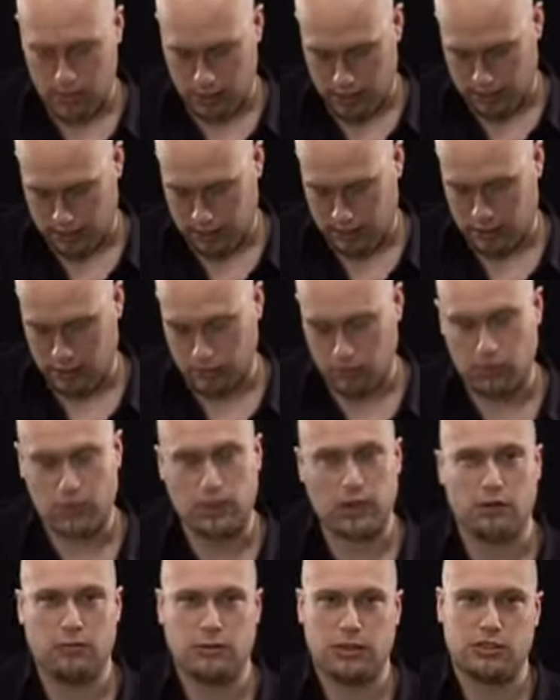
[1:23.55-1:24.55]
and we're
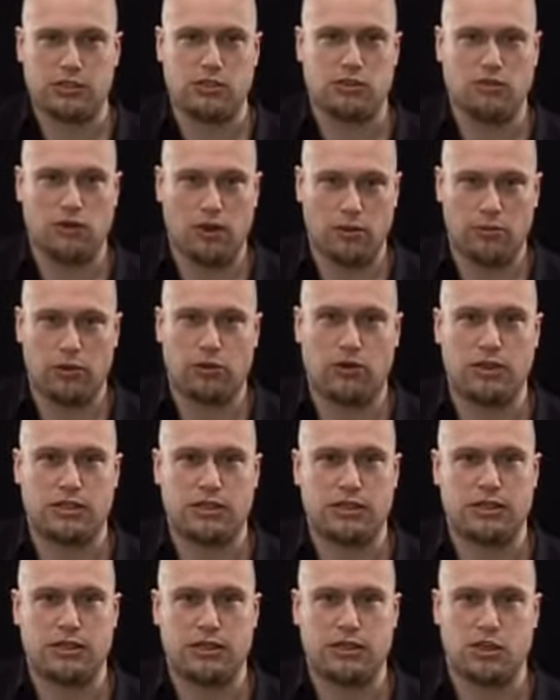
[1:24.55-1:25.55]
going to be sort of like
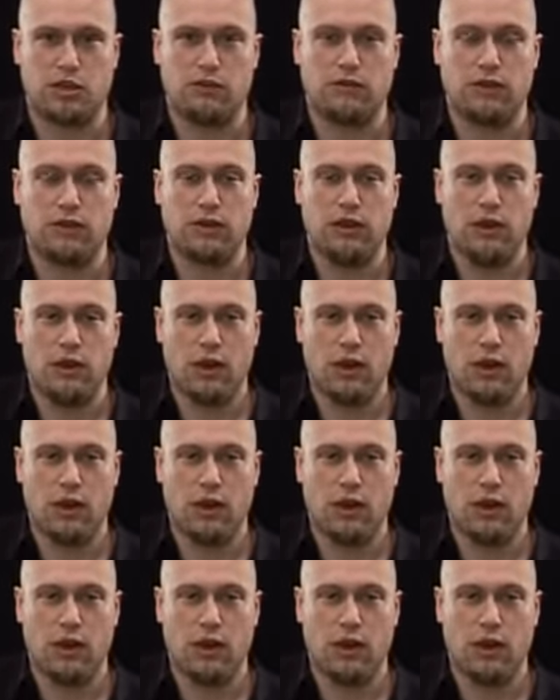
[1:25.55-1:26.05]
progressing these over